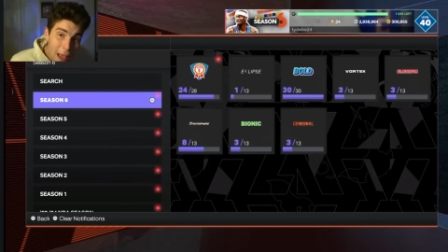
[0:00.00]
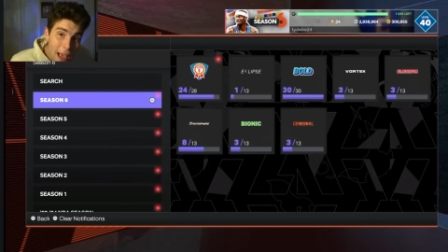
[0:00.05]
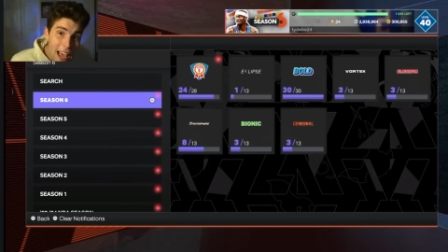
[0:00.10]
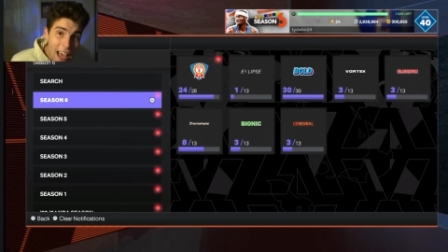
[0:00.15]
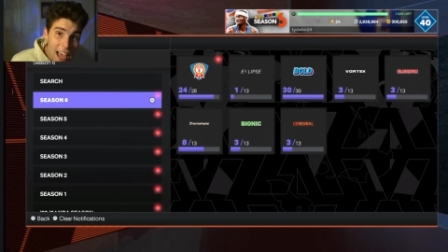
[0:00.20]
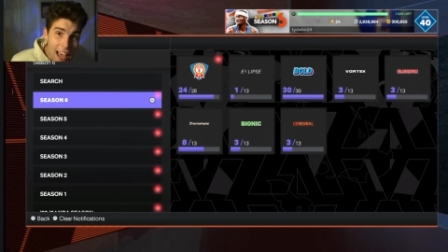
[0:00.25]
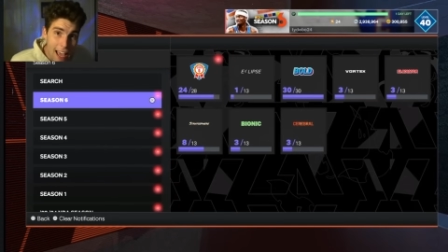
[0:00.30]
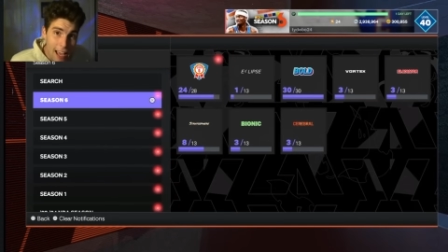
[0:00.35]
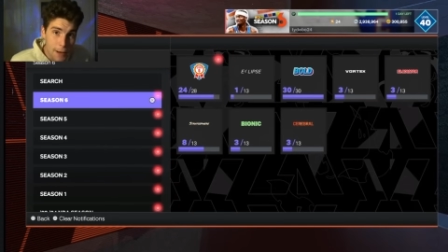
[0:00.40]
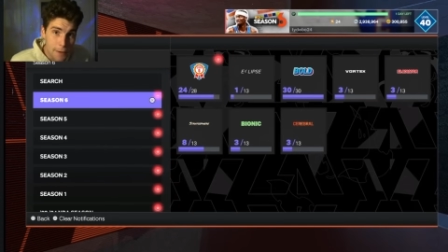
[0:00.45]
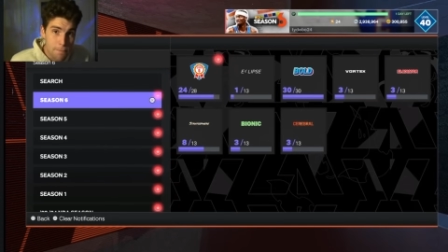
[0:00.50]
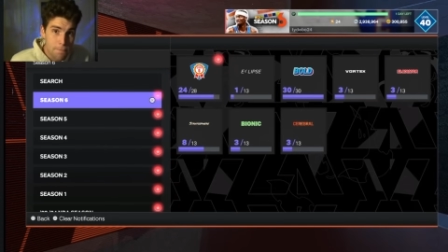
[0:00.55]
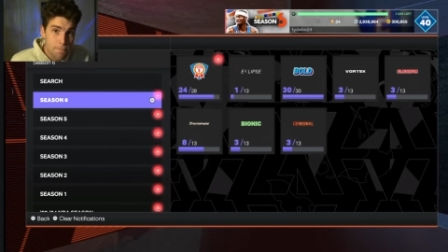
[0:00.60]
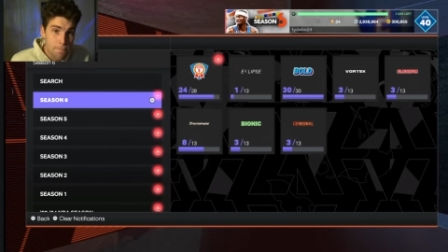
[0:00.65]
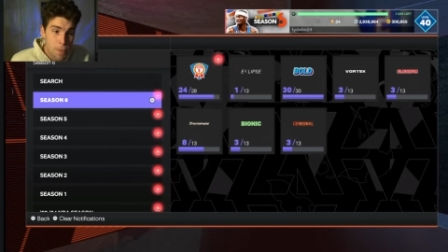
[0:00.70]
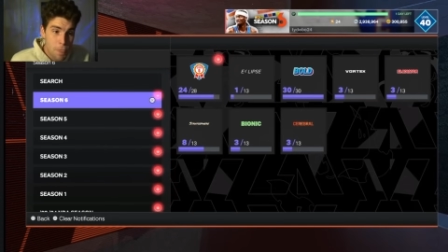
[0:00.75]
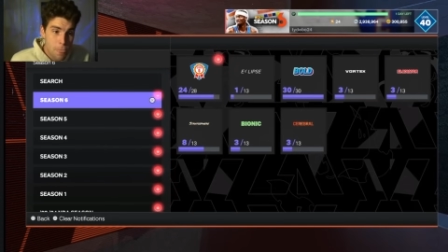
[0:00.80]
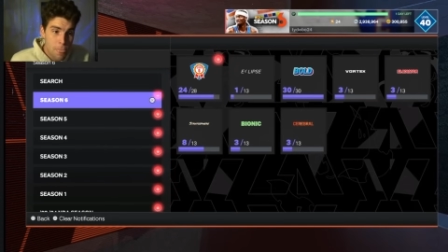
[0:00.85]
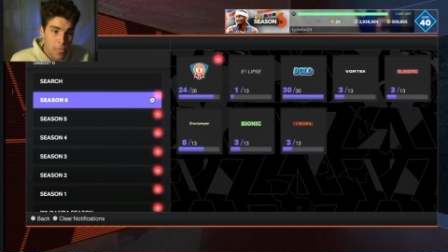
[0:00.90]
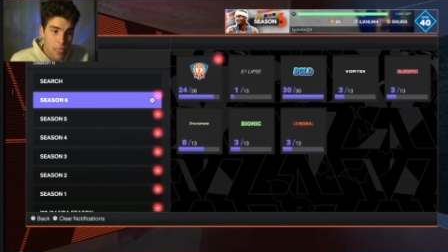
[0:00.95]
bad.
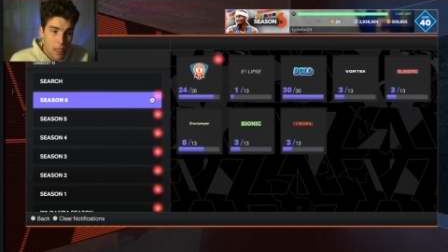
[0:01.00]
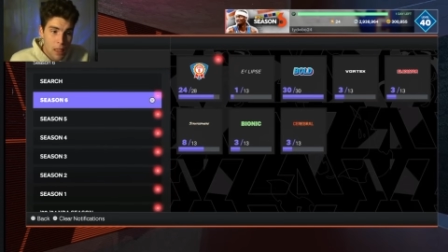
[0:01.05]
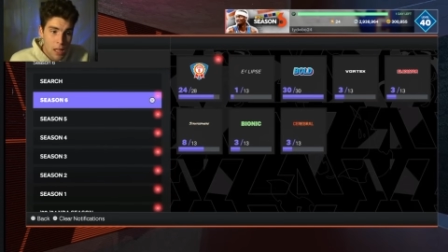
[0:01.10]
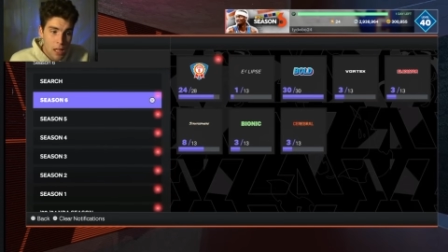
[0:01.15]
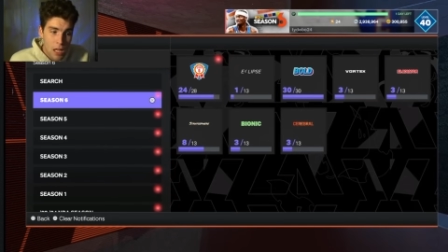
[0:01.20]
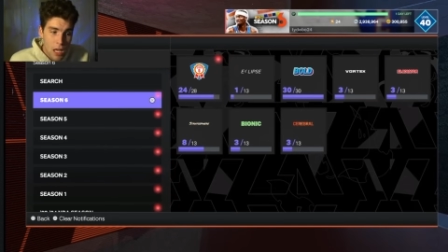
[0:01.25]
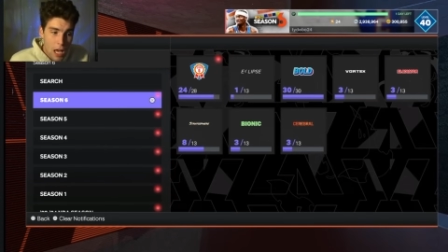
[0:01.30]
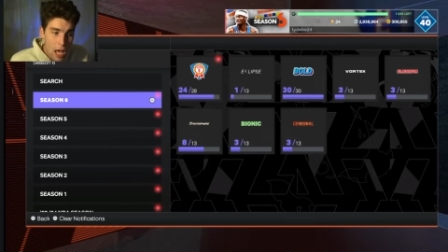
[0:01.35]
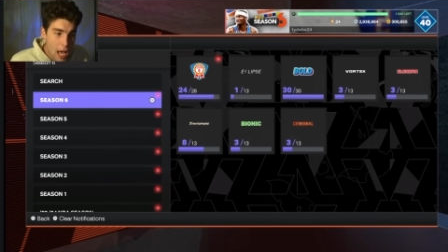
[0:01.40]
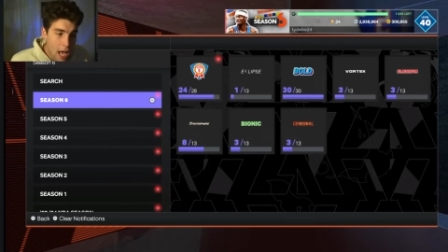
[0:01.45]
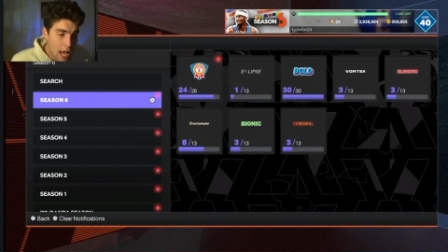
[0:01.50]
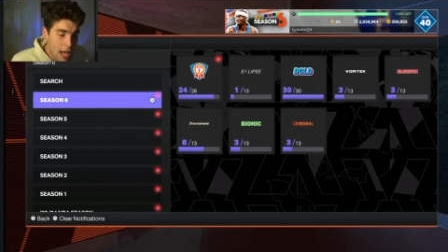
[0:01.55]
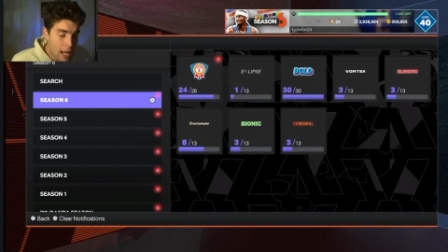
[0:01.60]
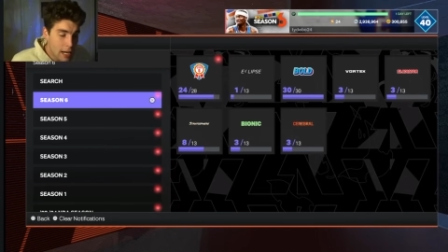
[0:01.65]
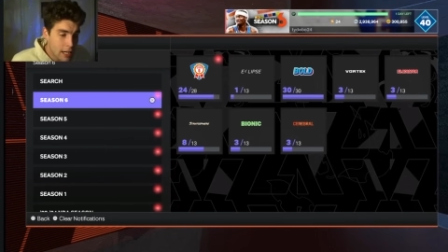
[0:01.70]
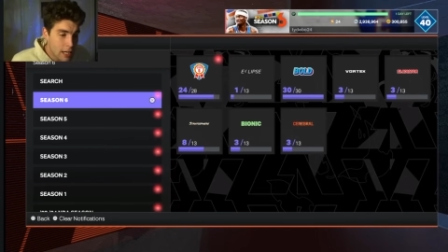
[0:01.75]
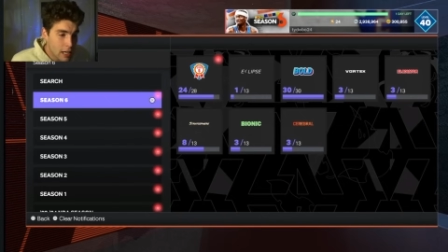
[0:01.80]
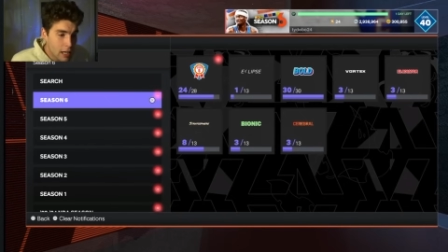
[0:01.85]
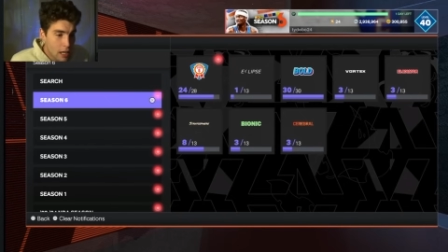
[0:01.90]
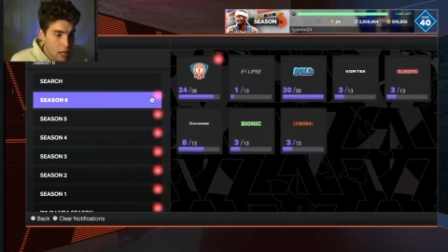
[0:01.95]

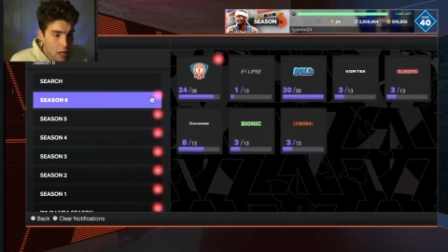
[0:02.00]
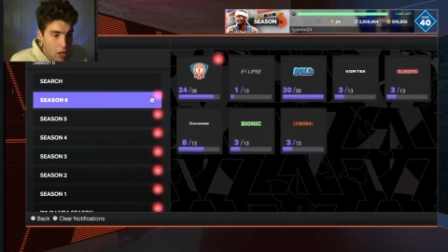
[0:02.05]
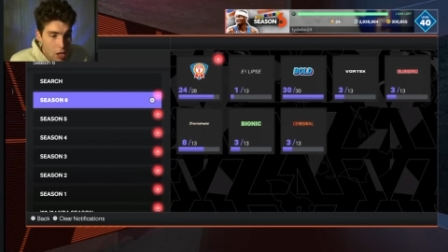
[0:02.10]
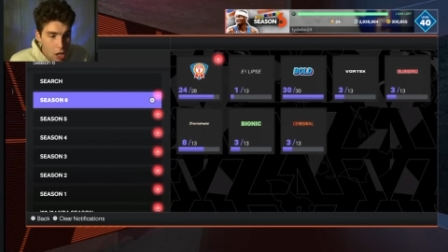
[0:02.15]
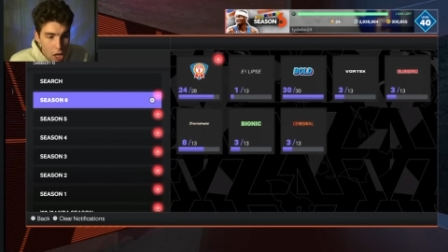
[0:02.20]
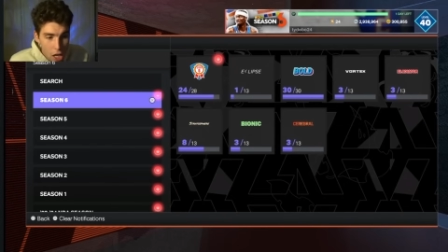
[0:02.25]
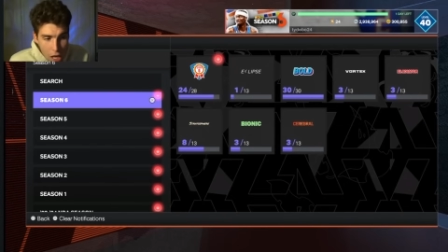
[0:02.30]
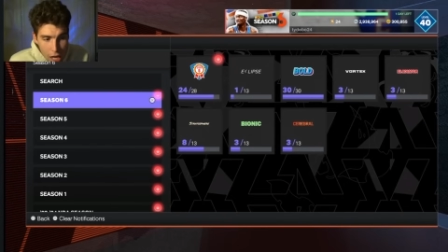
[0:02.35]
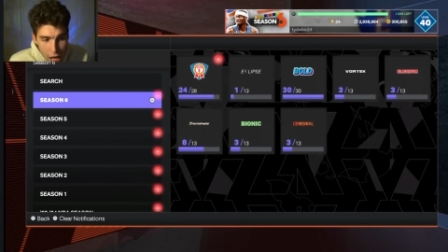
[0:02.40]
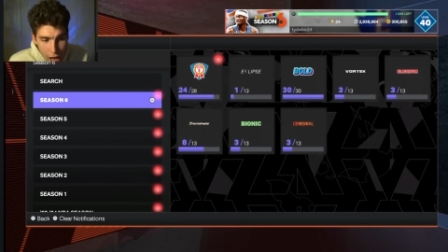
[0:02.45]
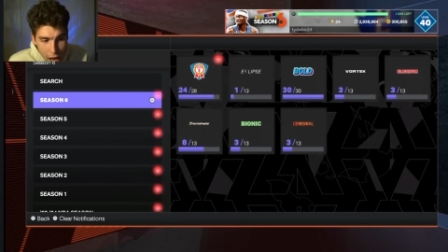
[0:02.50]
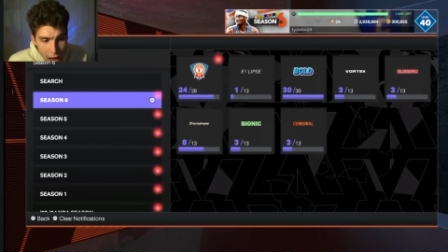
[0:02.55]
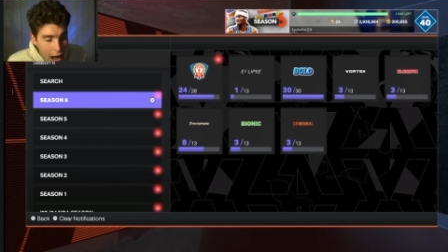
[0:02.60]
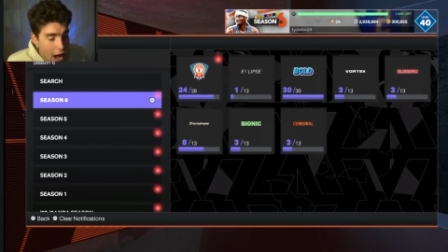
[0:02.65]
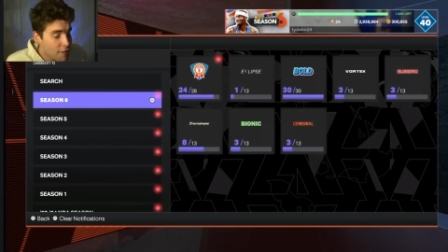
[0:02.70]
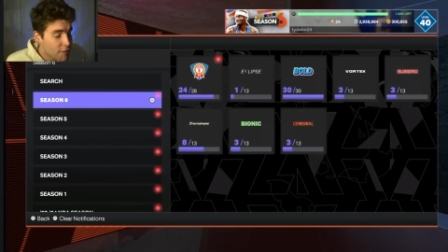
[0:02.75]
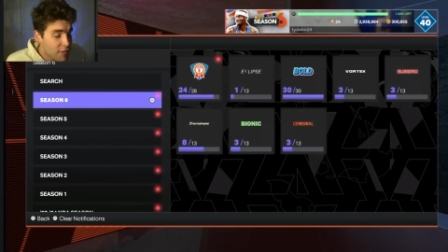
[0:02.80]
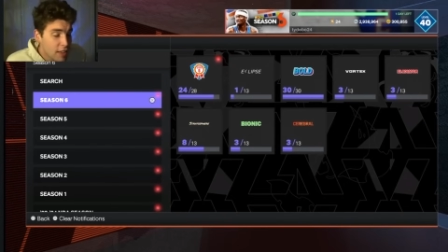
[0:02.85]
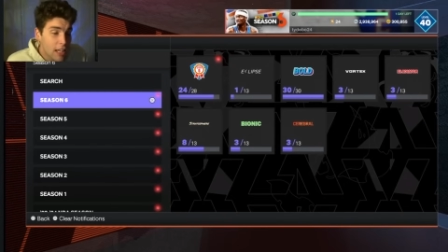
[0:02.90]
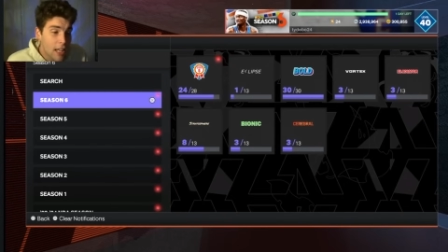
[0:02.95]
And
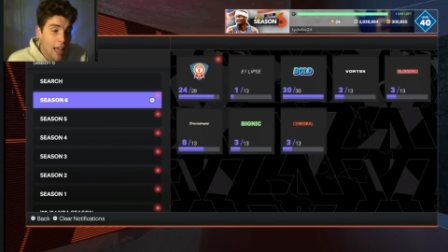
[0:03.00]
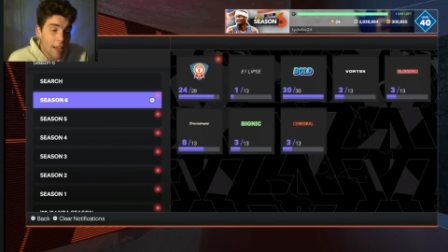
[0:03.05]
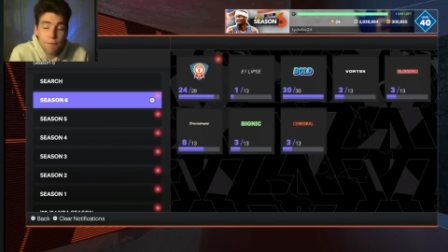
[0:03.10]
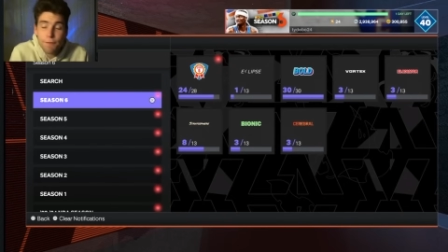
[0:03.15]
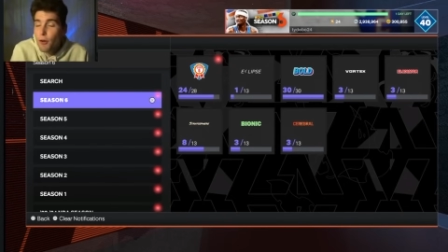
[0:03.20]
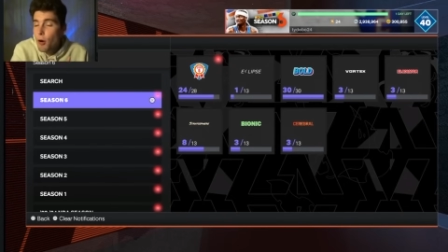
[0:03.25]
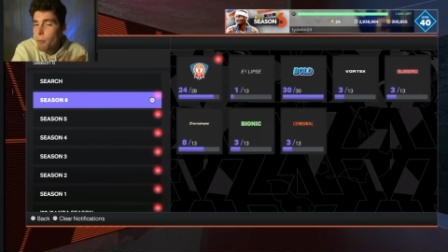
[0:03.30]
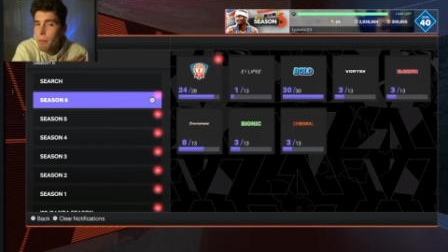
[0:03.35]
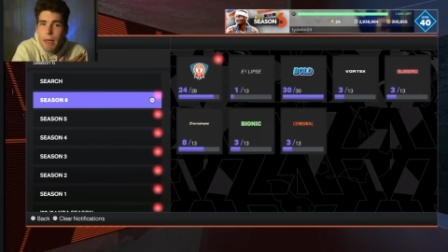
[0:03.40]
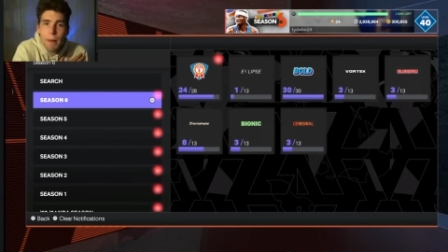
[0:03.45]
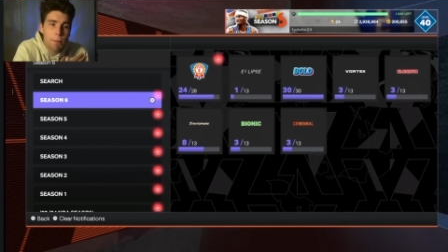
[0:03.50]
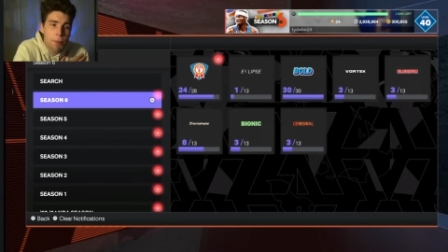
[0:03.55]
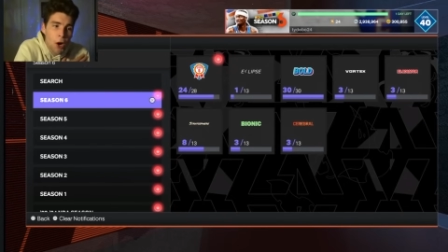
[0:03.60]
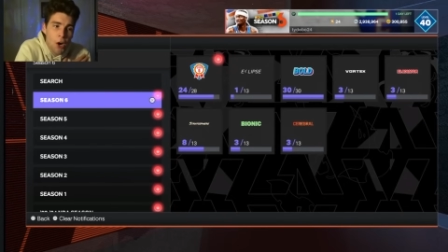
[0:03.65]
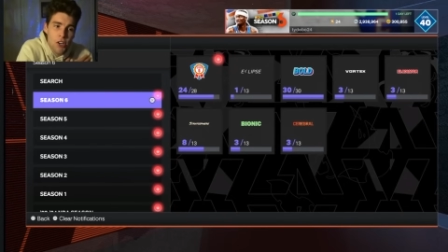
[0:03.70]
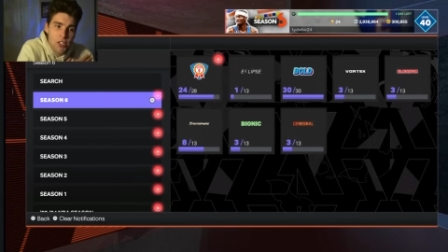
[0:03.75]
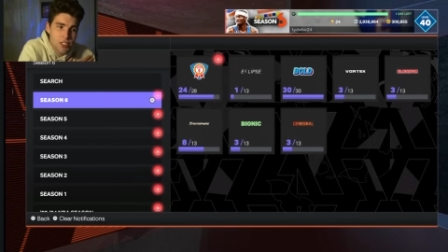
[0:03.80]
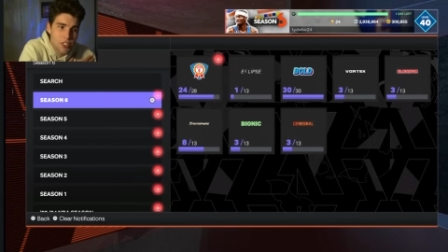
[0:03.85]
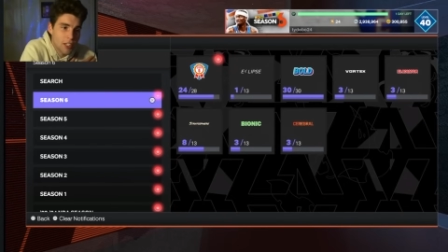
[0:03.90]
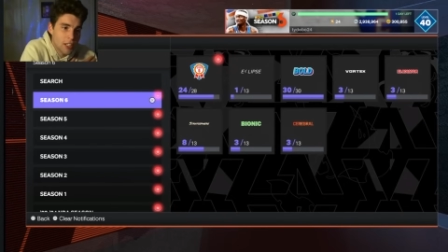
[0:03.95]
I feel like for me
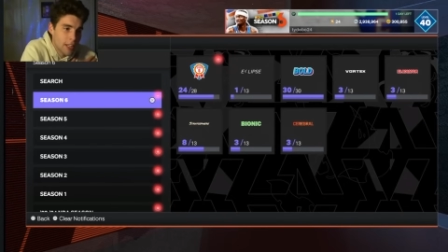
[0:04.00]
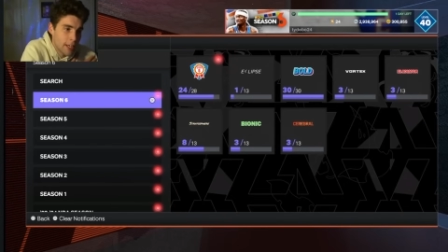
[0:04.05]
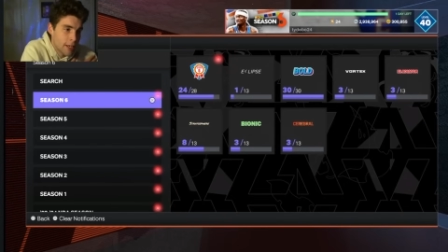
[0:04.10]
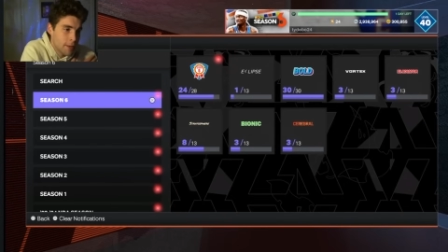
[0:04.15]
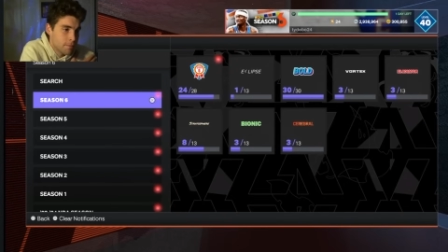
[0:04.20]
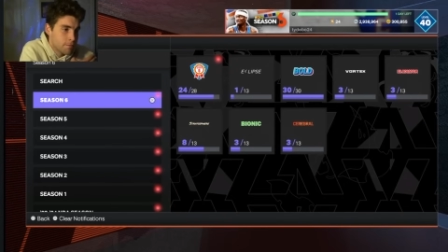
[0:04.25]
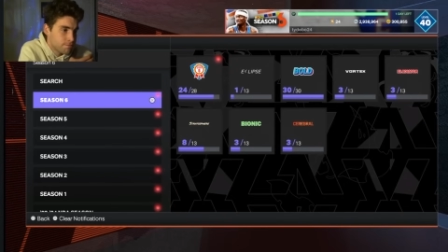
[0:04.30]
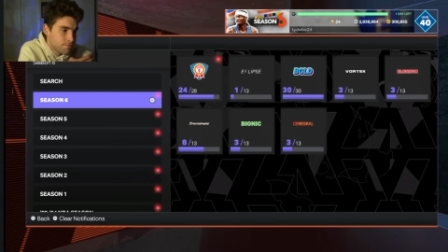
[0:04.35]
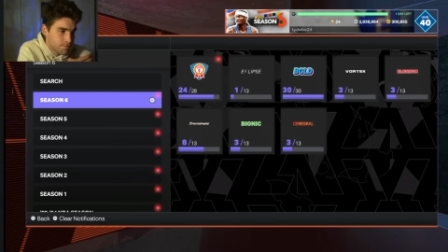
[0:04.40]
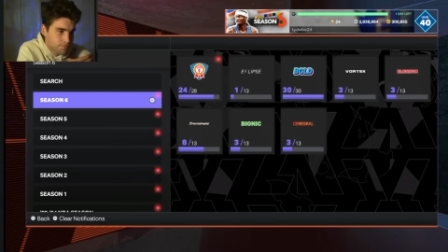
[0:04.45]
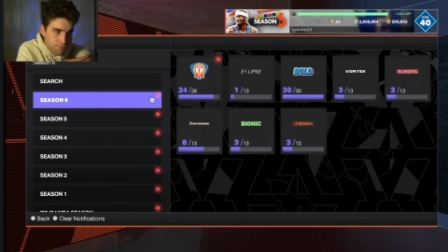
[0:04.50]
personally,